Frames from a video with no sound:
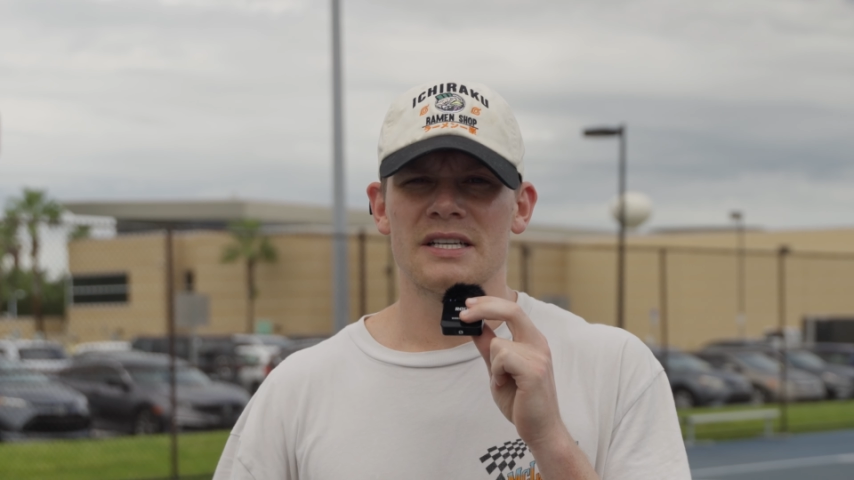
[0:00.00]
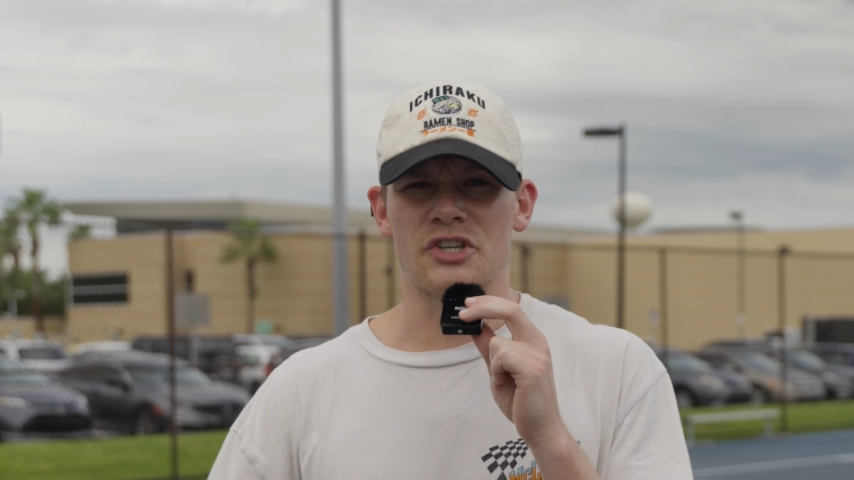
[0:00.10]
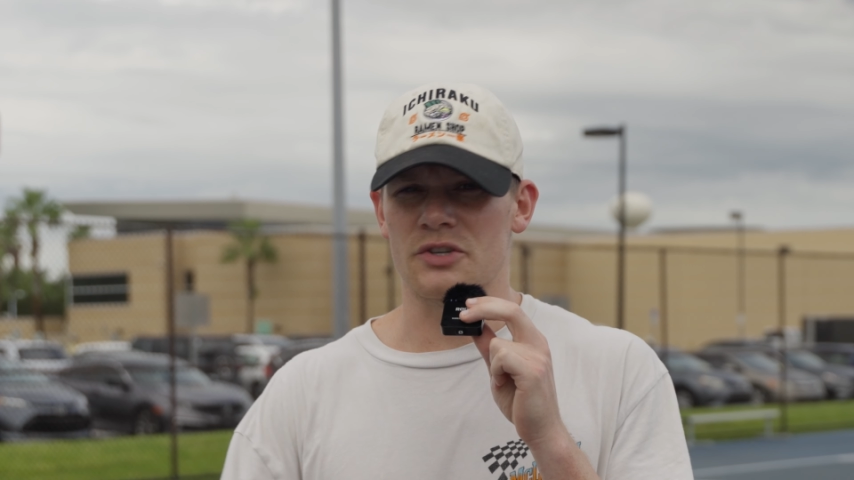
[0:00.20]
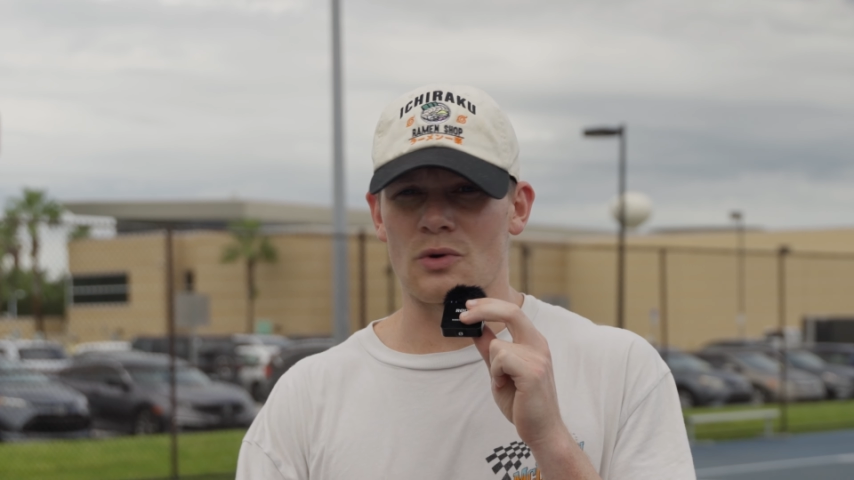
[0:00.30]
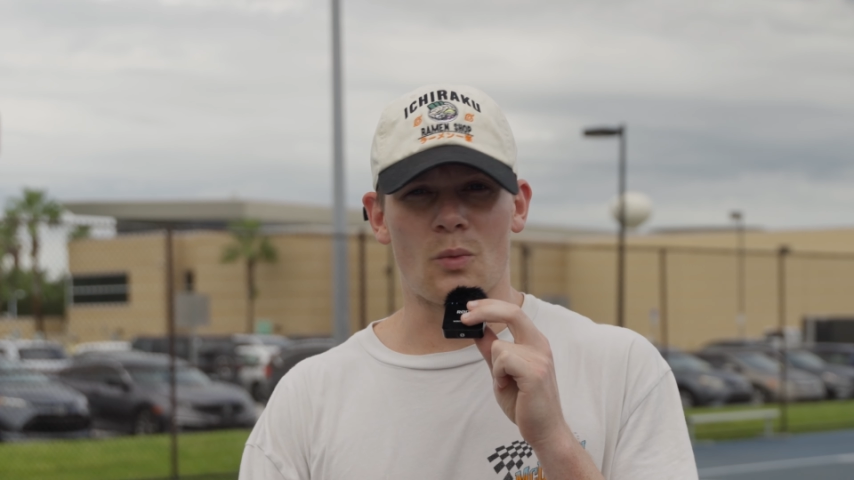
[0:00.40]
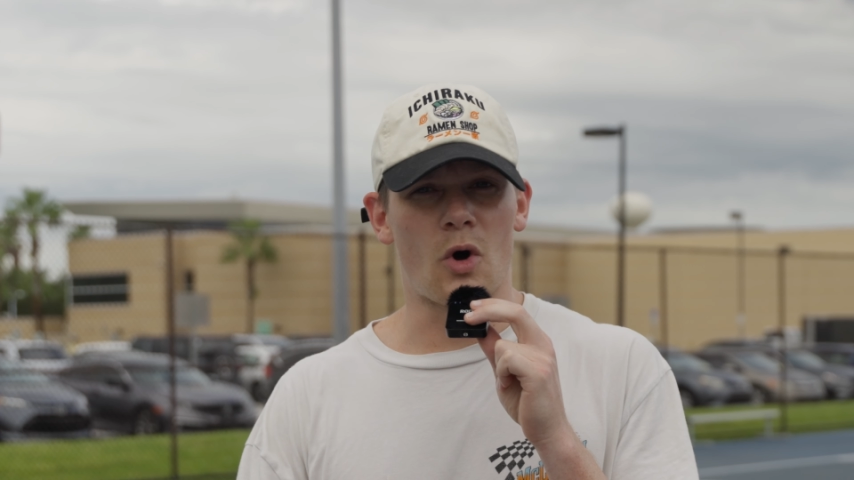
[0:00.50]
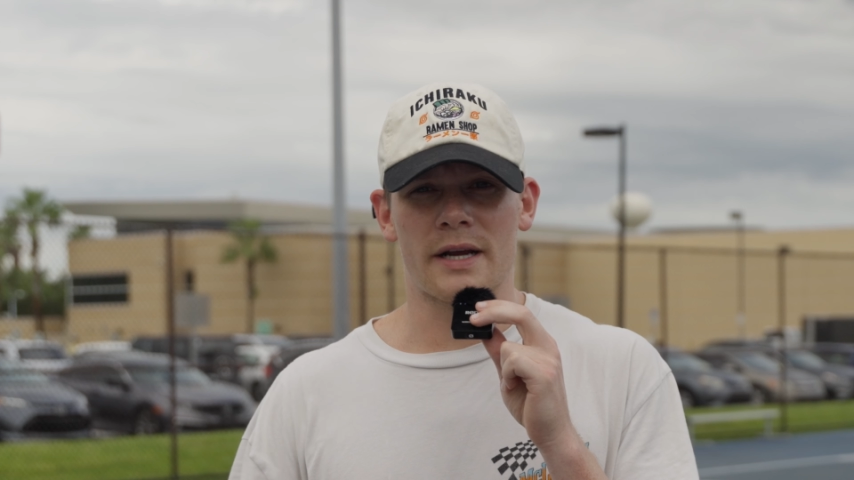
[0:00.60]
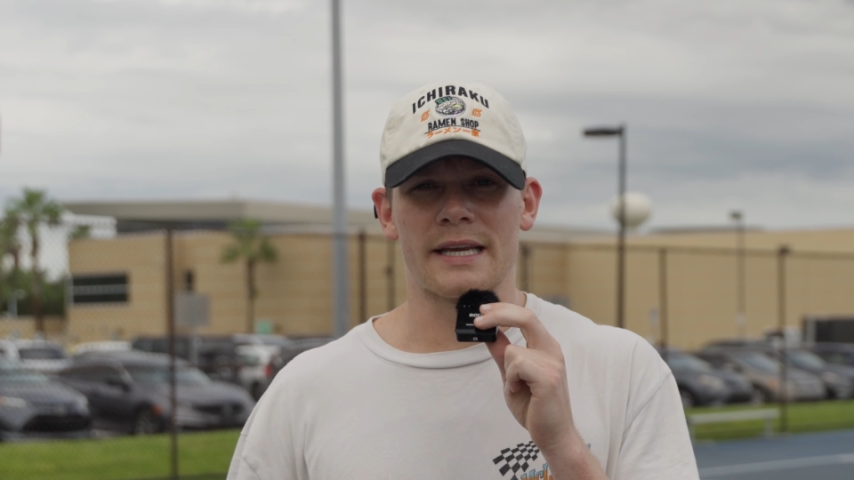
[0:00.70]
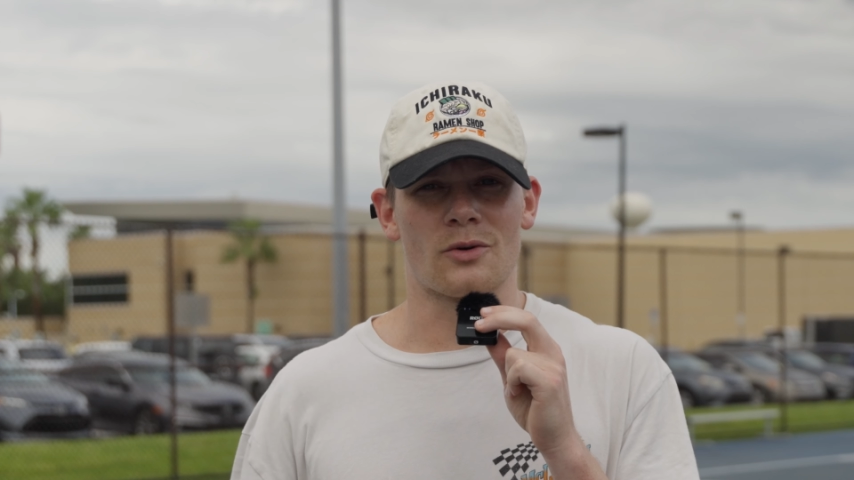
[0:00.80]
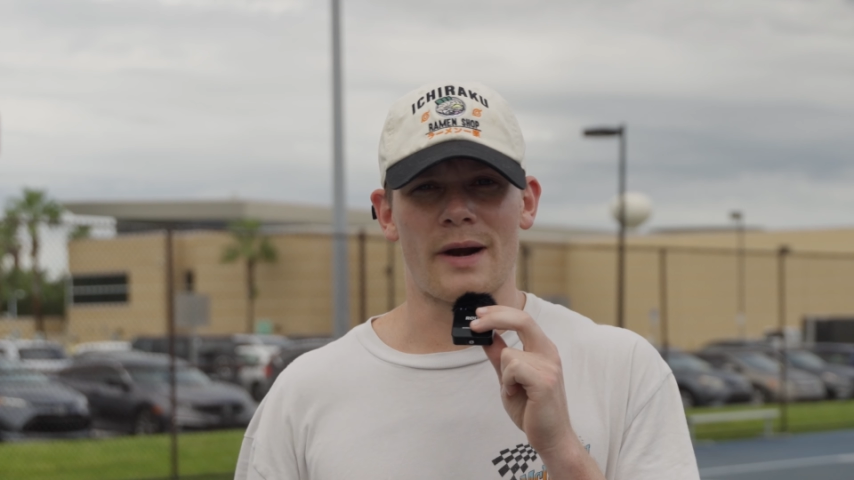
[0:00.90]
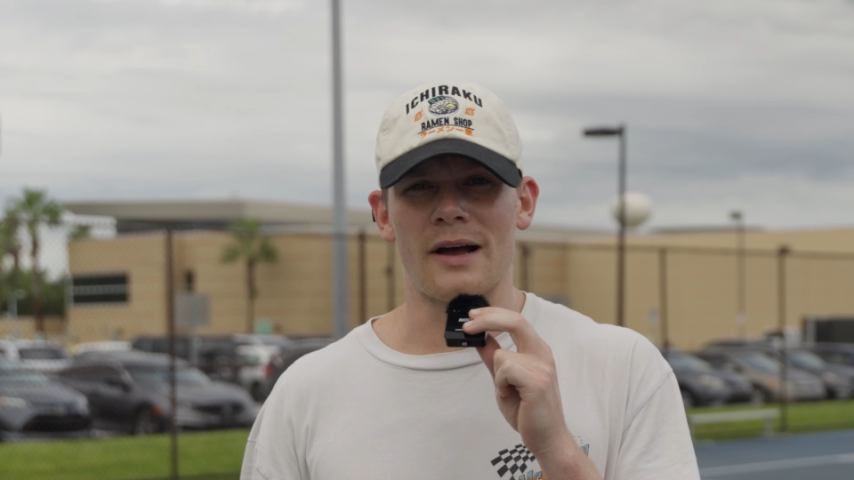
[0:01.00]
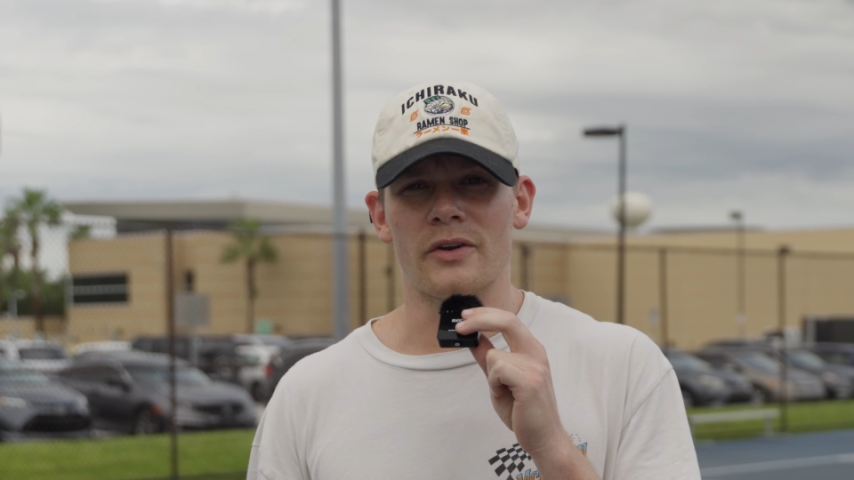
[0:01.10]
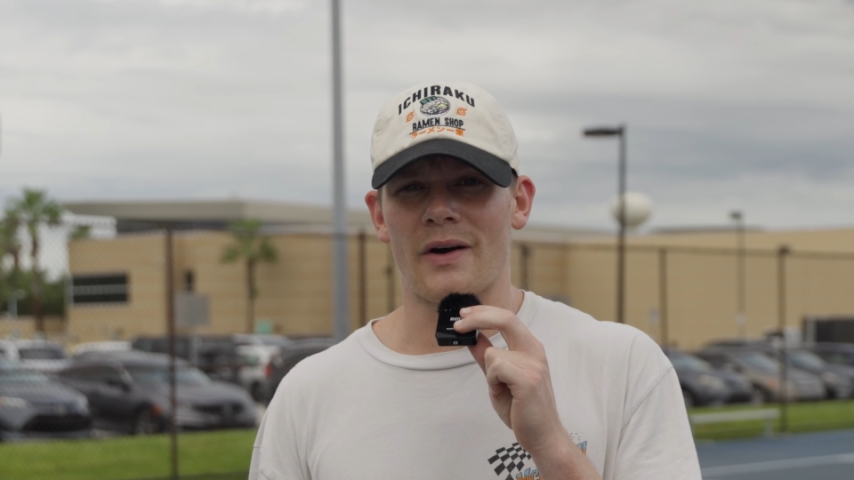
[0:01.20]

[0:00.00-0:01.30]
just from walking around.